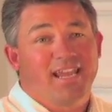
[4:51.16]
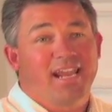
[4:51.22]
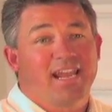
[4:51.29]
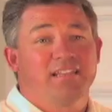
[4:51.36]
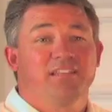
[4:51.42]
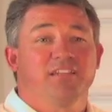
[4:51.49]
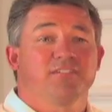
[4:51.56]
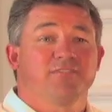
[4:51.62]

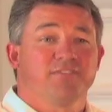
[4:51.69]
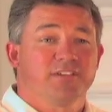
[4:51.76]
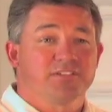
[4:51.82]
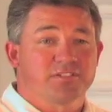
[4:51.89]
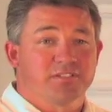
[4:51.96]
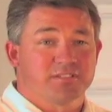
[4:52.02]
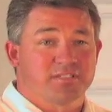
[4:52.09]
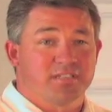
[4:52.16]
And the
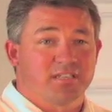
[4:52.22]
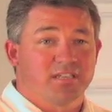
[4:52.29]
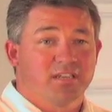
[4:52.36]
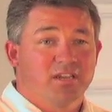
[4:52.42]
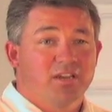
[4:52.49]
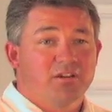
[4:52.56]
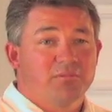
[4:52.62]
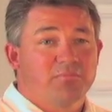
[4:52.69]
efficiency.
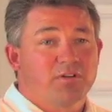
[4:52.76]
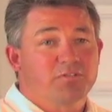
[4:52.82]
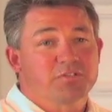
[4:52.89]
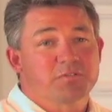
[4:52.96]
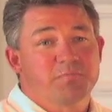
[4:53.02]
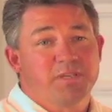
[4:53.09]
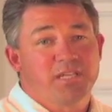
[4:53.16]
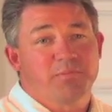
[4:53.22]

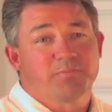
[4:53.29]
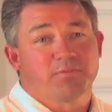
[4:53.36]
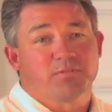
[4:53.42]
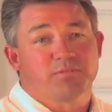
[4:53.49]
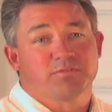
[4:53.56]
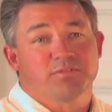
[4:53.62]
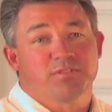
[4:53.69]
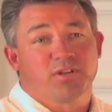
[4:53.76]
Most
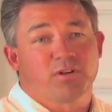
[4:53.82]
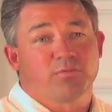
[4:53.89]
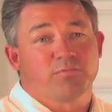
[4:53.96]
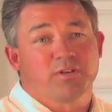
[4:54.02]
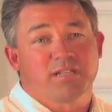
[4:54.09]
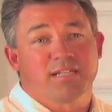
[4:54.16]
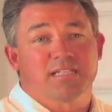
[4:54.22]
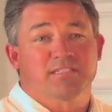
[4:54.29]
people don't
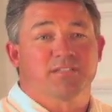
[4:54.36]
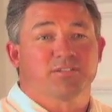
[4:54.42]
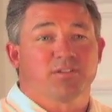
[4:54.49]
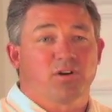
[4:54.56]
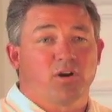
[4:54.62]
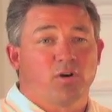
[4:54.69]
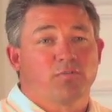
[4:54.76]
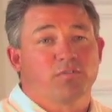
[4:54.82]
realize that
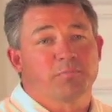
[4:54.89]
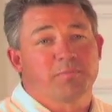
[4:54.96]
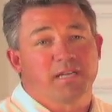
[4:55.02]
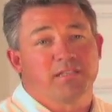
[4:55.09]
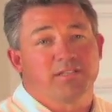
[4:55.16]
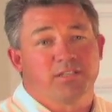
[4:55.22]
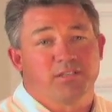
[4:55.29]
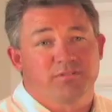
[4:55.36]
they're
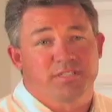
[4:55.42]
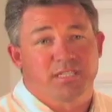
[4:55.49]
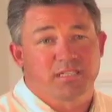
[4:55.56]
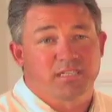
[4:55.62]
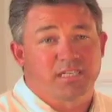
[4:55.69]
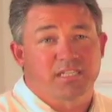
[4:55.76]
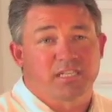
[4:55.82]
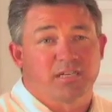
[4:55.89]
overpaying the
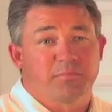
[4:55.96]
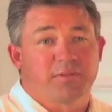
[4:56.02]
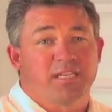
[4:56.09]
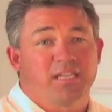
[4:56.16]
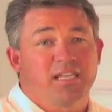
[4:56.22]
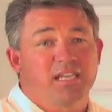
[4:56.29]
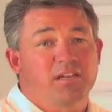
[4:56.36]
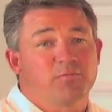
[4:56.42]
utility
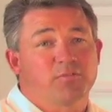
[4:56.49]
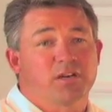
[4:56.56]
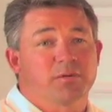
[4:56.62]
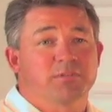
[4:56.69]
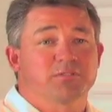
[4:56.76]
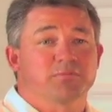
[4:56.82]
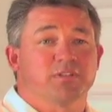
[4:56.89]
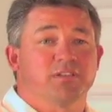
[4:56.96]
company anywhere
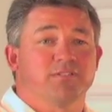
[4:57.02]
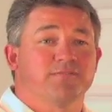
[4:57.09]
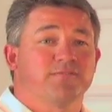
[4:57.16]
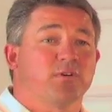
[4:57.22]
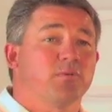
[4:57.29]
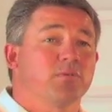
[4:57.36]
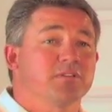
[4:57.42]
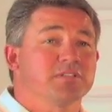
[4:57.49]
between
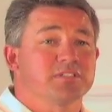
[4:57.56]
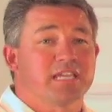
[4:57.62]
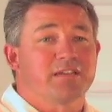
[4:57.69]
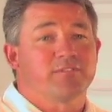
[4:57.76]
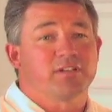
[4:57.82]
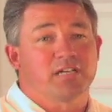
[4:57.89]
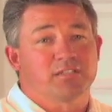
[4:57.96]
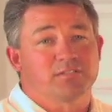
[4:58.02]
$400 and
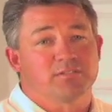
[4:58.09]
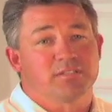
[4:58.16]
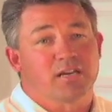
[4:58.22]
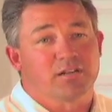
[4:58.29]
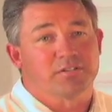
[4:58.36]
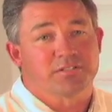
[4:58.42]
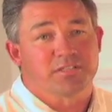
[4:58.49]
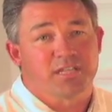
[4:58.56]

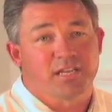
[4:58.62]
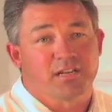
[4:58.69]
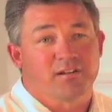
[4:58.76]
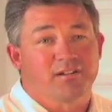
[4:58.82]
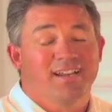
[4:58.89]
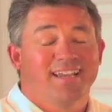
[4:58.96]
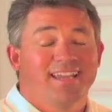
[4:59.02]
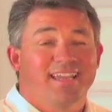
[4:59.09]
$700 a
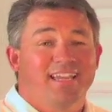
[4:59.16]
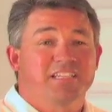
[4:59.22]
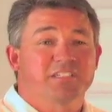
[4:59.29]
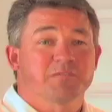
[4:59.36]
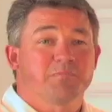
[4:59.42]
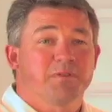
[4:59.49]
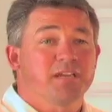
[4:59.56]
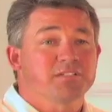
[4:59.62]
year,
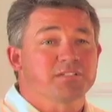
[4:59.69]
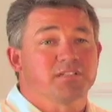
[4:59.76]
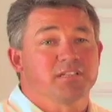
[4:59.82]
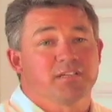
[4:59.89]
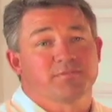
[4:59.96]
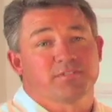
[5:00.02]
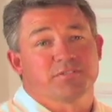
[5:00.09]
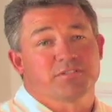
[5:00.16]
especially
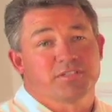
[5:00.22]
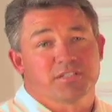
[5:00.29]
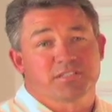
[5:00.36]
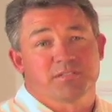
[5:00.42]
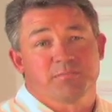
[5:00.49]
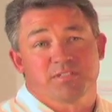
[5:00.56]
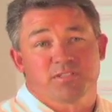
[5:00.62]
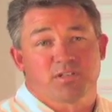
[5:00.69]
if their
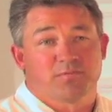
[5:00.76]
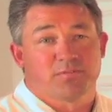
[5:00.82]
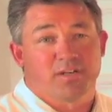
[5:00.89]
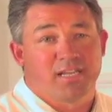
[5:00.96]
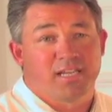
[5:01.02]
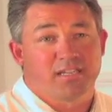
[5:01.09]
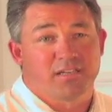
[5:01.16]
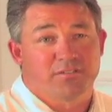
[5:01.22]
system is over
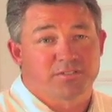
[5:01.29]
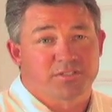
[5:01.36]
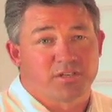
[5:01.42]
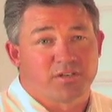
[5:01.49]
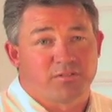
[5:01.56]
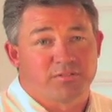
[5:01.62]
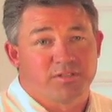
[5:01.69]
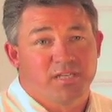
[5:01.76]
8 years
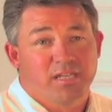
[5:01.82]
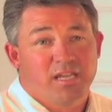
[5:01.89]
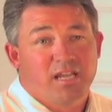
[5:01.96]
old.